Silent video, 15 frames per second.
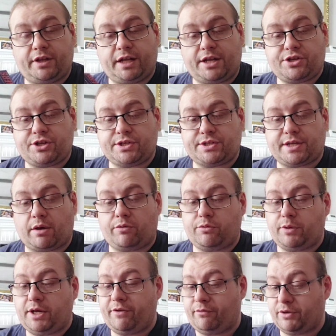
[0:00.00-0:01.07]
the Legends
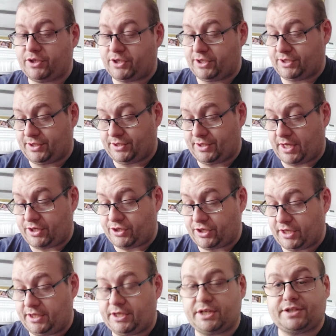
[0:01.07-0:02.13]
Soundwave, which is
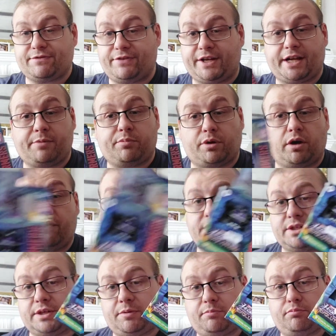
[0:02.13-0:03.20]
essentially this figure, but
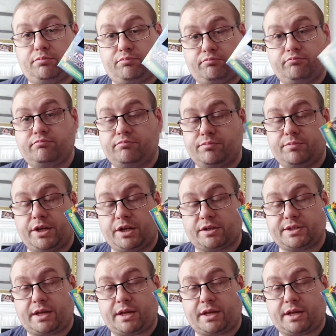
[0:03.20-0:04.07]
obviously, you know,